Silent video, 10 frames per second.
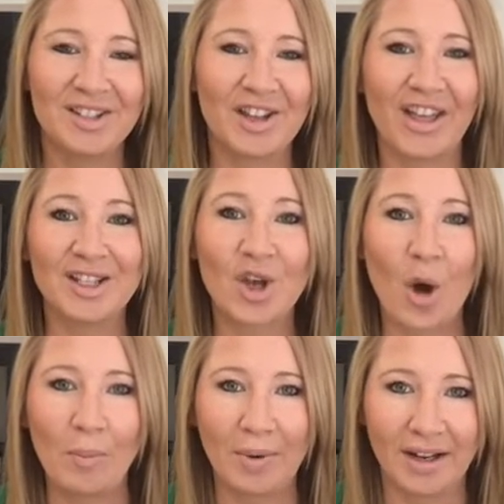So that's
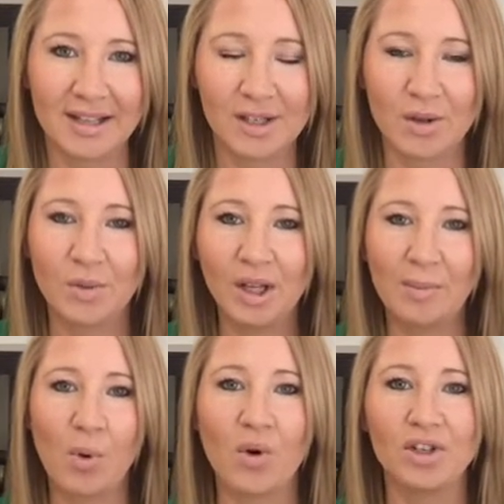competence. So it's really
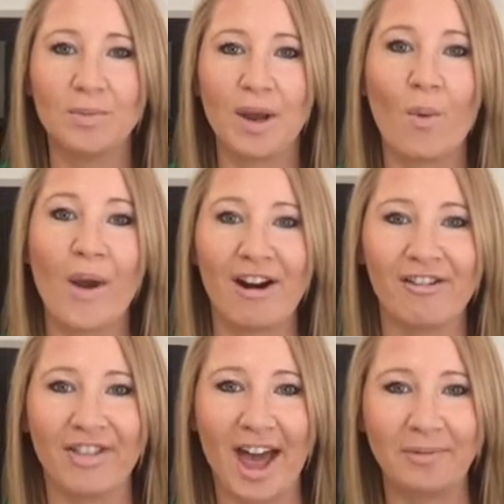important to be aware
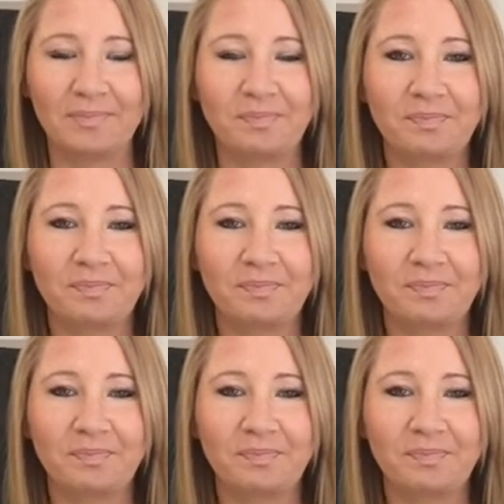of that.